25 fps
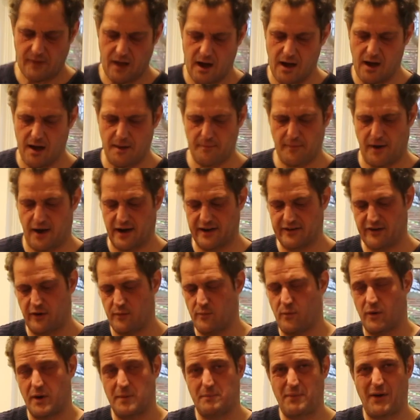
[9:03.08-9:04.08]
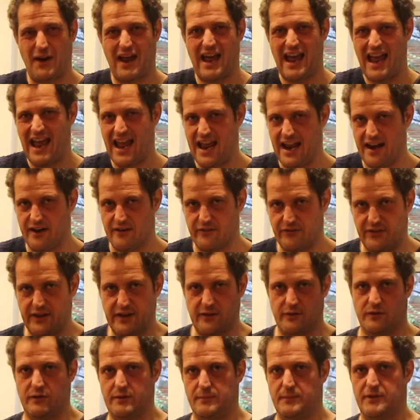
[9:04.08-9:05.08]
I don't want to put
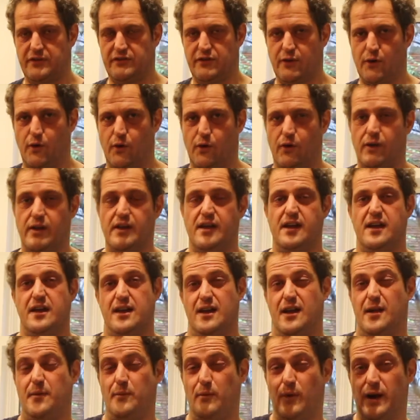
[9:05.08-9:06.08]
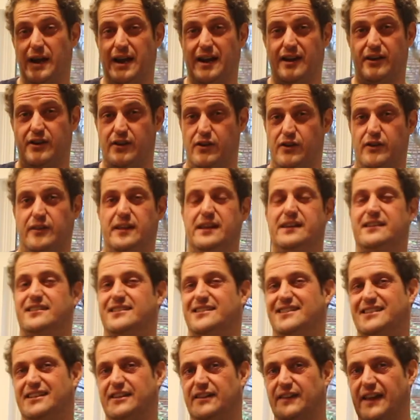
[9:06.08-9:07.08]
anything on them at all. And we're going to cook
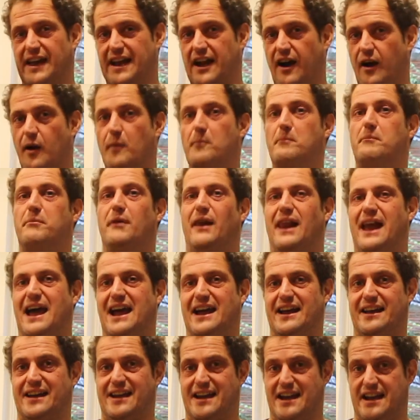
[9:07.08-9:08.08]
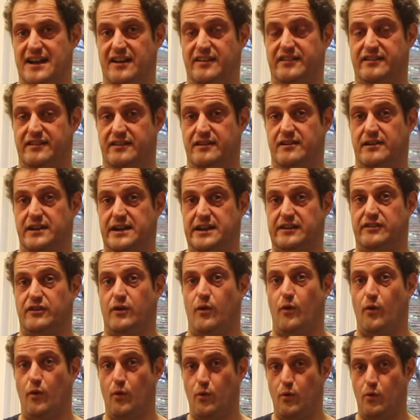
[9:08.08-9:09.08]
these until they are black as night
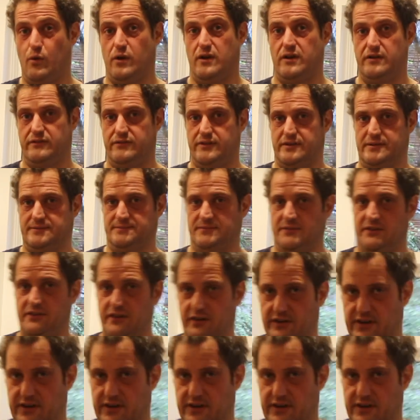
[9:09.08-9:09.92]
all over. So